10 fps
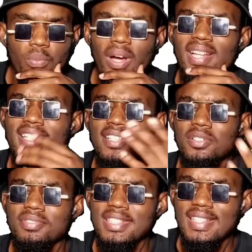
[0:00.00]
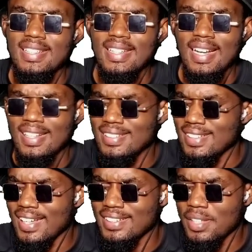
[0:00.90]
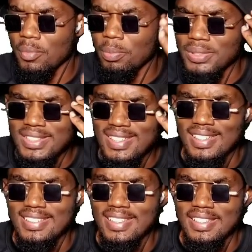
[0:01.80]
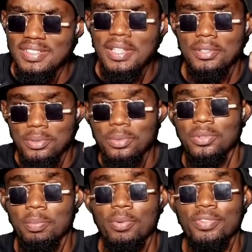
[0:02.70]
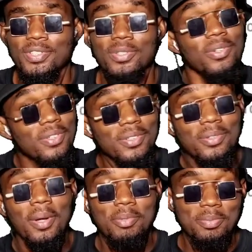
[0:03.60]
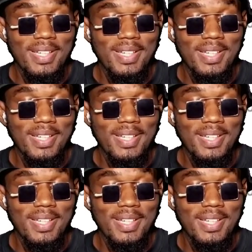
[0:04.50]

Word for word: But at the end of the day, I I came up with this idea. You guys know the professor. You know I'm